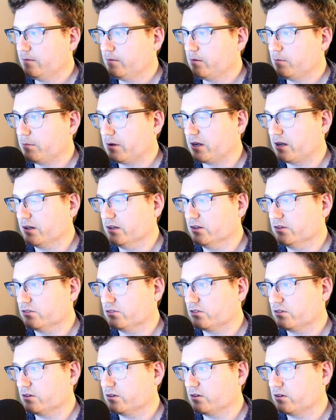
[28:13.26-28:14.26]
because
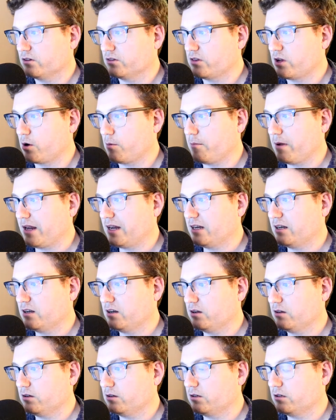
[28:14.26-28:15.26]
their main
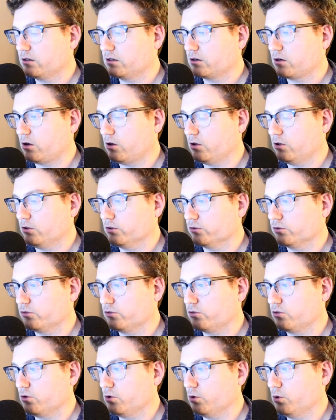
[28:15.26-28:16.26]
calls
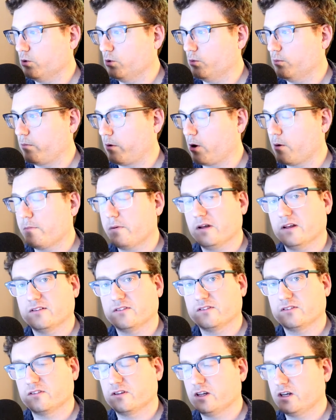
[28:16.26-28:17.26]
to
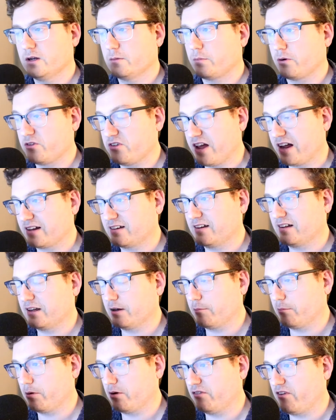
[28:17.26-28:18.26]
purpose, protecting
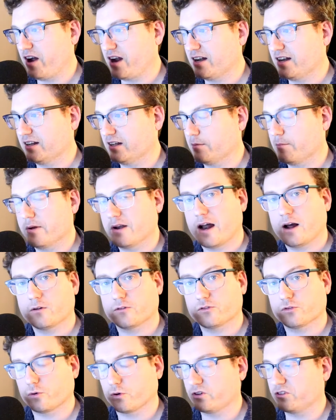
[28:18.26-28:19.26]
and providing, have been
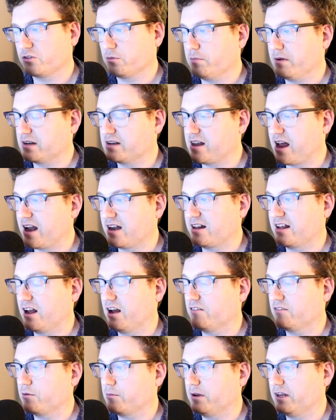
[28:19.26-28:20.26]
outsourced to Big Daddy
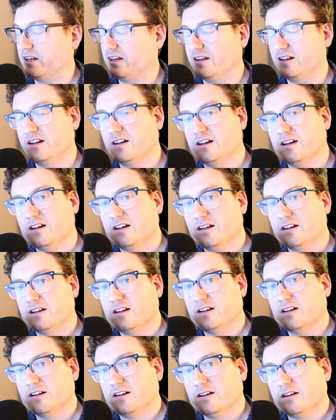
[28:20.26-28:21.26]
government.
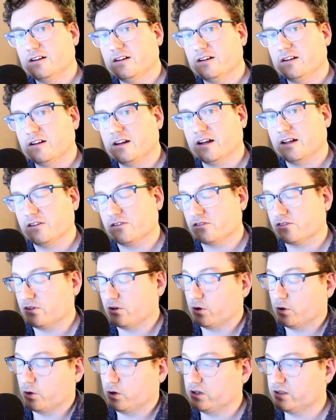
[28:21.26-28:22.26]
And
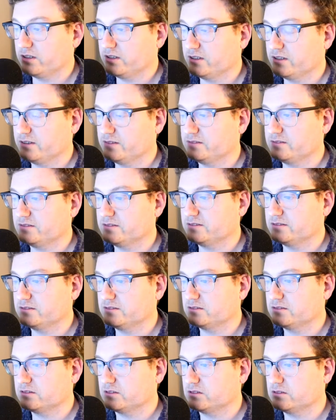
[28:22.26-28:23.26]
so
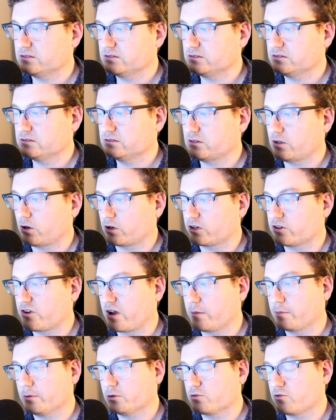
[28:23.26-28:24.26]

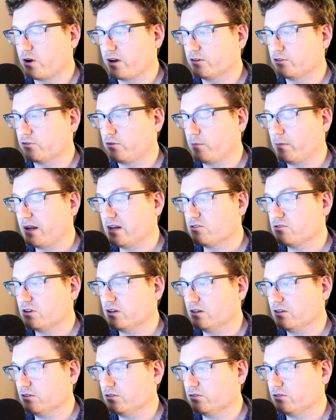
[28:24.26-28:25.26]
archetypal transformation
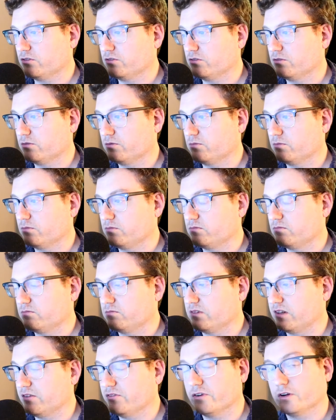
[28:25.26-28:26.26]
is
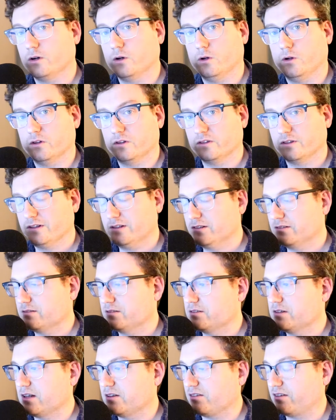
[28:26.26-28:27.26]
difficult.
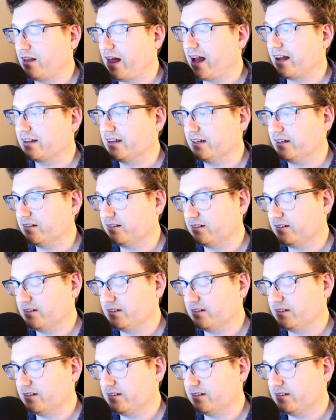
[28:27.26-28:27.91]
It's lacking.